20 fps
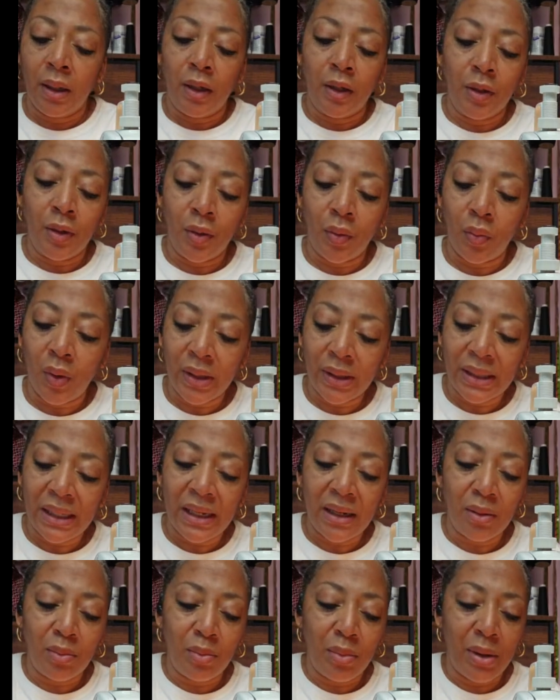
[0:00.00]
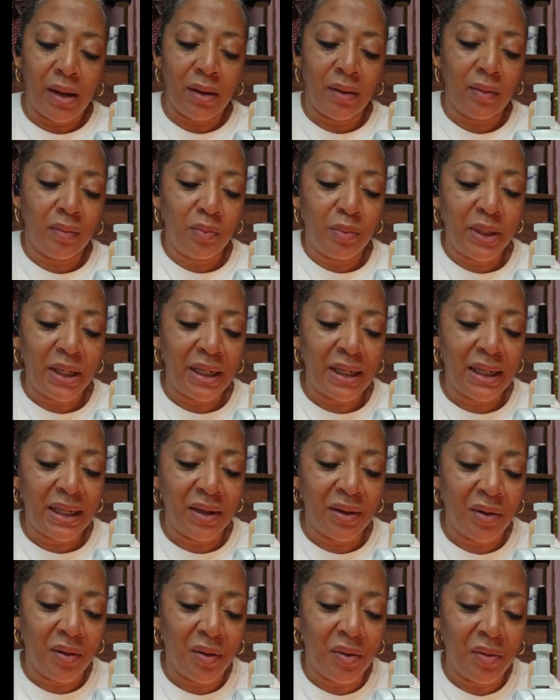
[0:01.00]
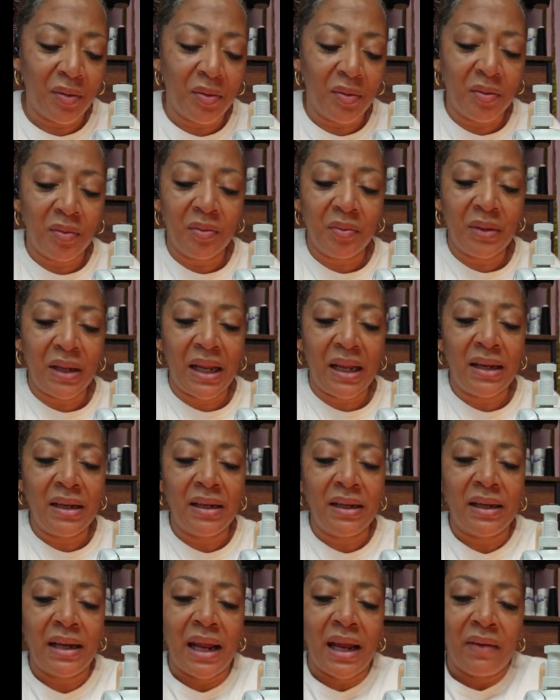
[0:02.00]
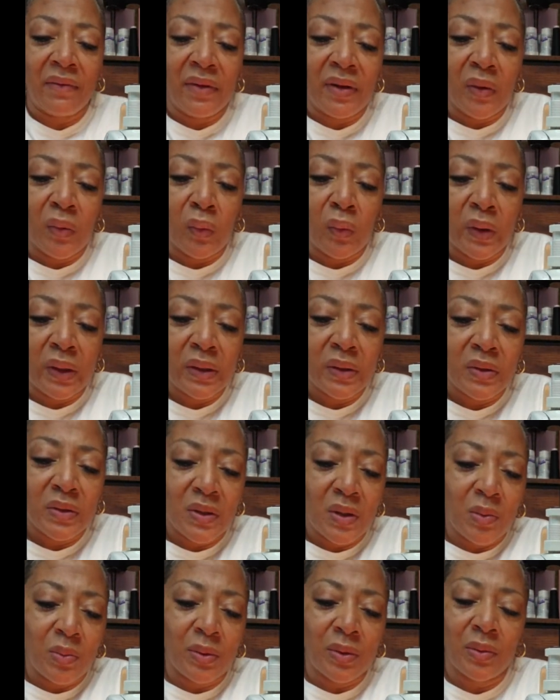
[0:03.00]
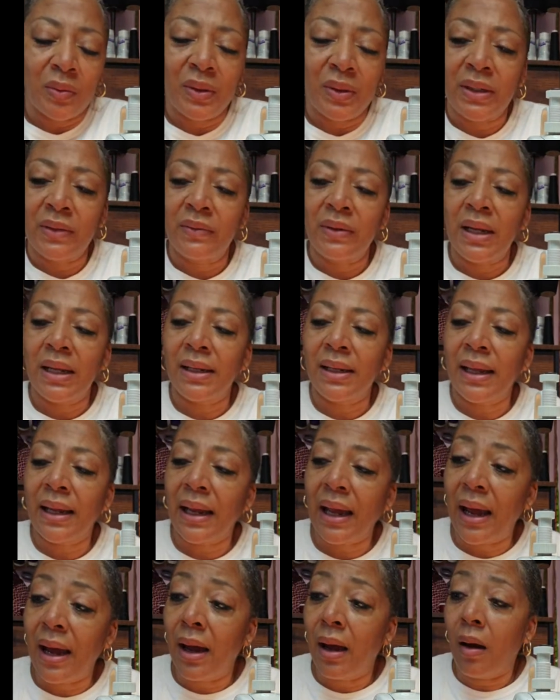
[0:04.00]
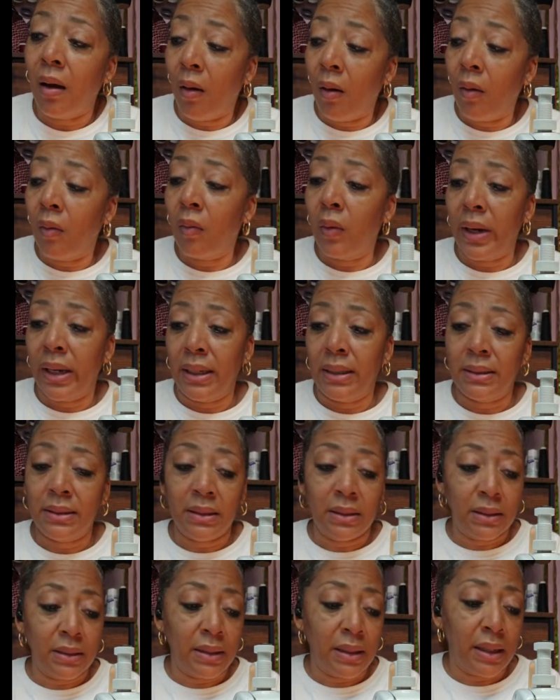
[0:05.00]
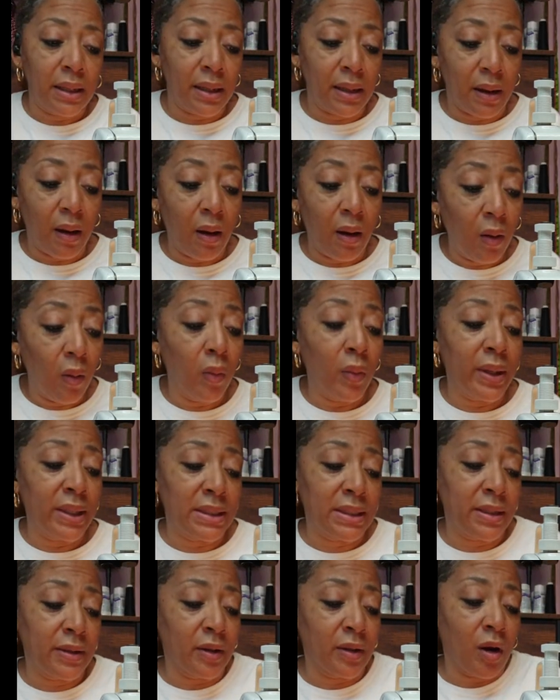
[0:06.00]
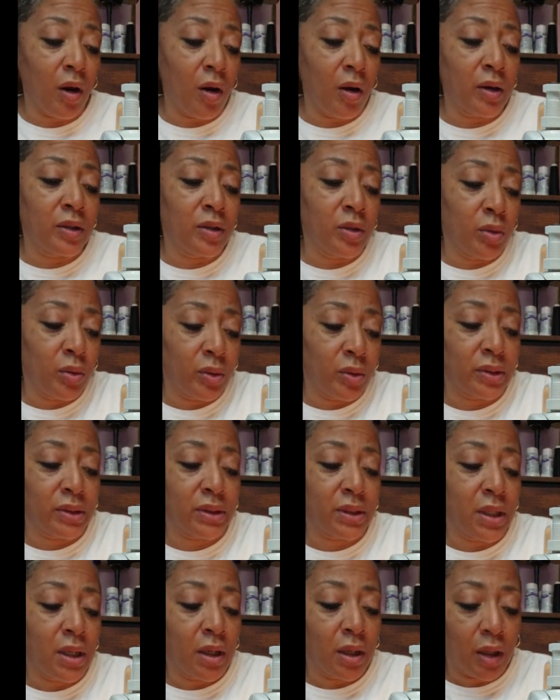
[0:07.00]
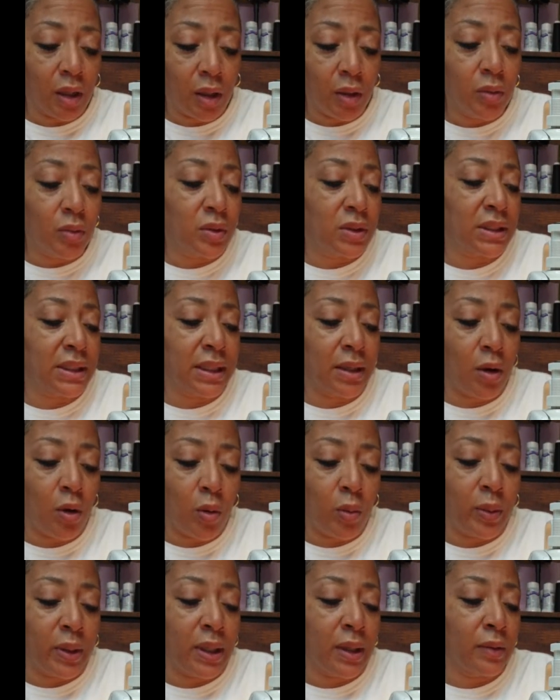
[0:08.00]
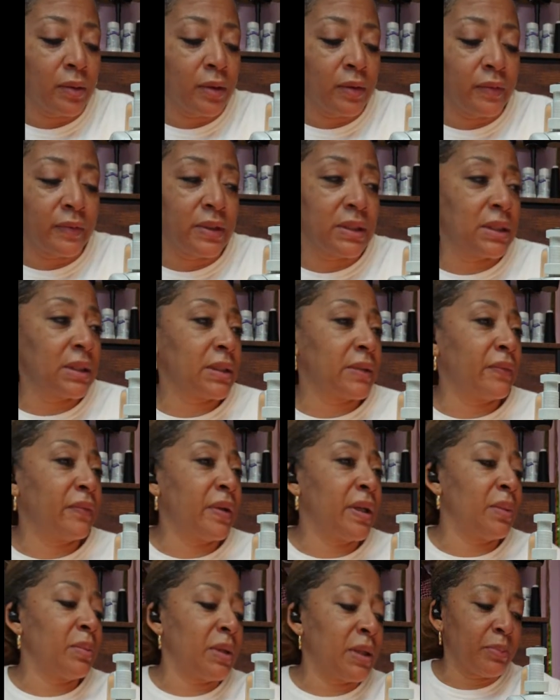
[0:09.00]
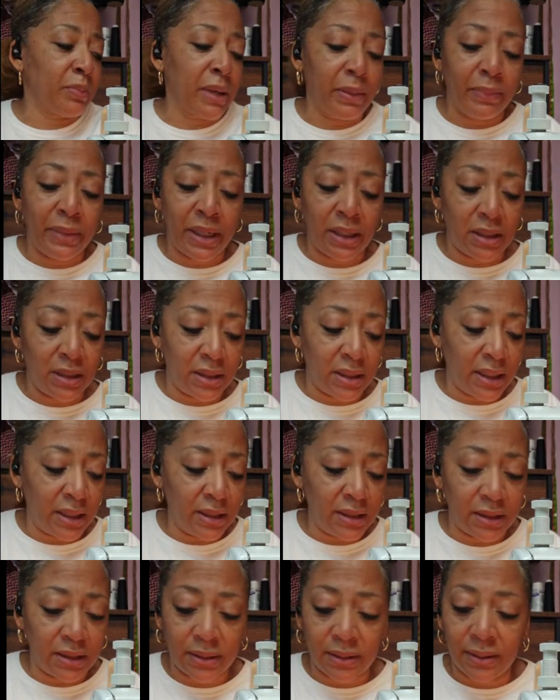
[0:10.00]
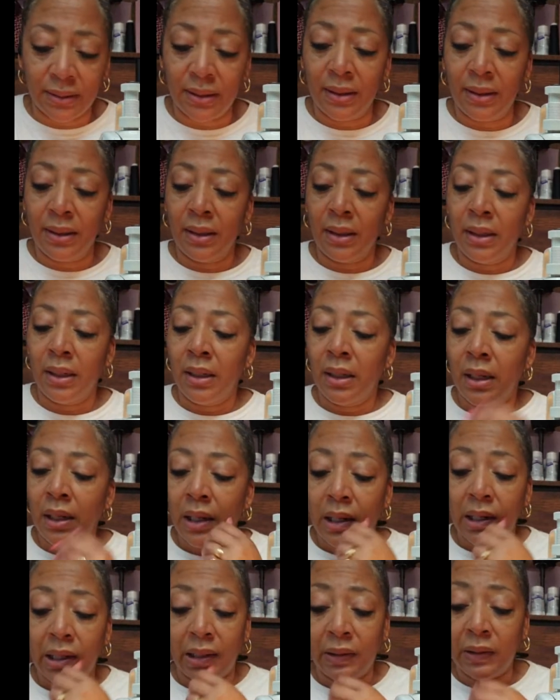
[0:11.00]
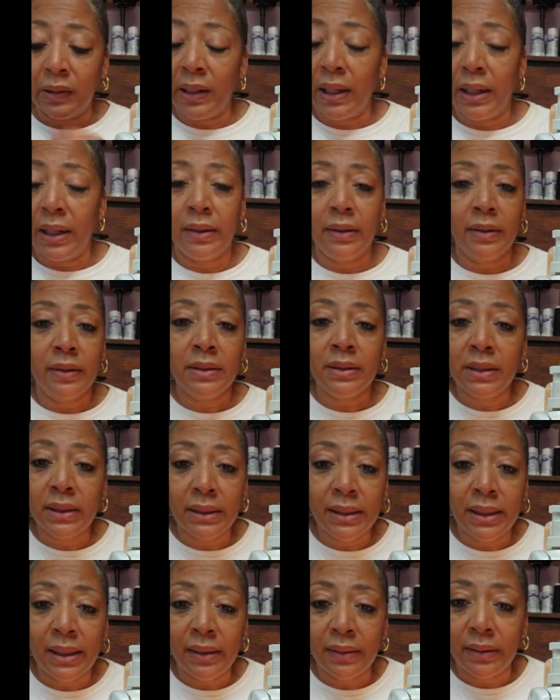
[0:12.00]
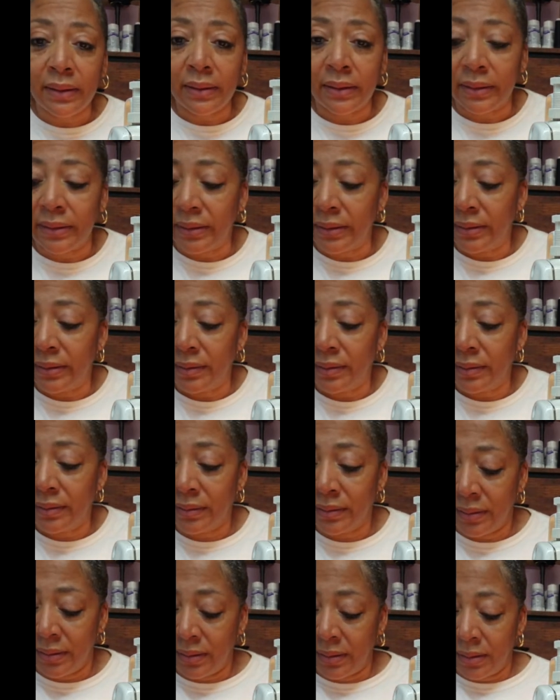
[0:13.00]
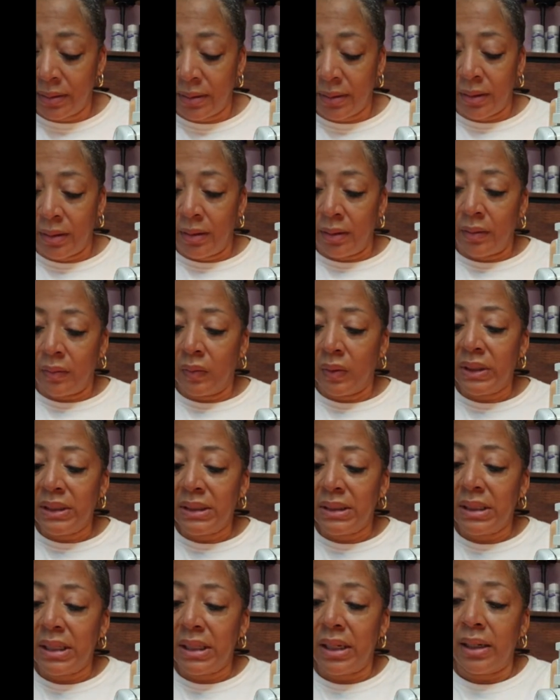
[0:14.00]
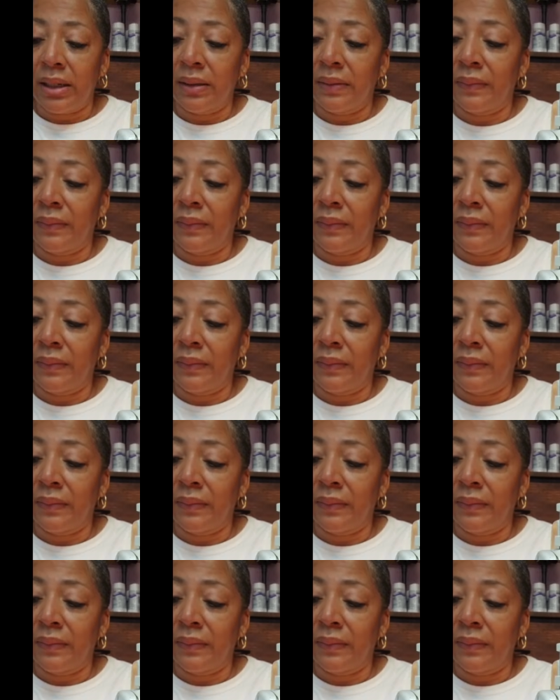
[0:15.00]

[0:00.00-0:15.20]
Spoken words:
You know, one thing about being at home and then having your windows open or whatever, I always hear car doors closing and open. I don't know if it's just sitting there imagination. And I look out there, there's nothing out there. What is that?